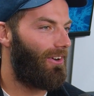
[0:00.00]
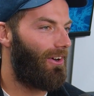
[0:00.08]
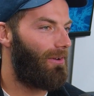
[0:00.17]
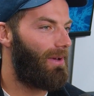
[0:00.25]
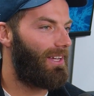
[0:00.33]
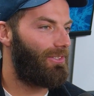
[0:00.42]

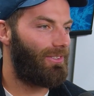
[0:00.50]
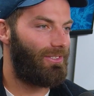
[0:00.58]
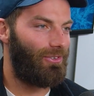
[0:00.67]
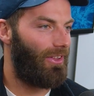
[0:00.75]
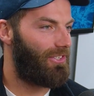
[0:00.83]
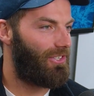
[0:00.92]
oh, mate, do you want
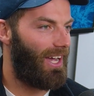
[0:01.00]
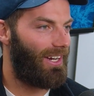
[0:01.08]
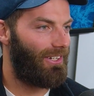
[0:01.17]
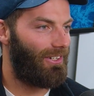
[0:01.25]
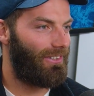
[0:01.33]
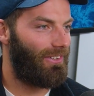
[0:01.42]
to try this
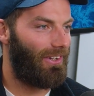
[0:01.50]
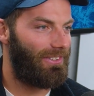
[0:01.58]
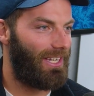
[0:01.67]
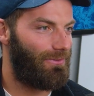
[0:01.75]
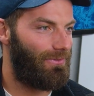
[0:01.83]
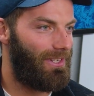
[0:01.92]
jacket on? Like,
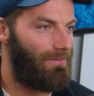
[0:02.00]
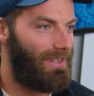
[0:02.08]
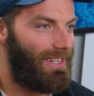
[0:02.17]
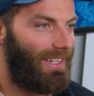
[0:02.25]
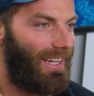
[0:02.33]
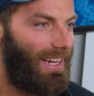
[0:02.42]
doesn't fit
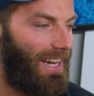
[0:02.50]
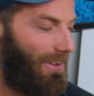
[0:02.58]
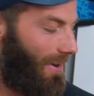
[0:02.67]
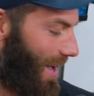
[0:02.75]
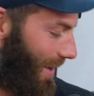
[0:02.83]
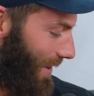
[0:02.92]
me. And
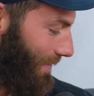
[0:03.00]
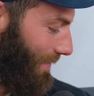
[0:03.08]
anyway, I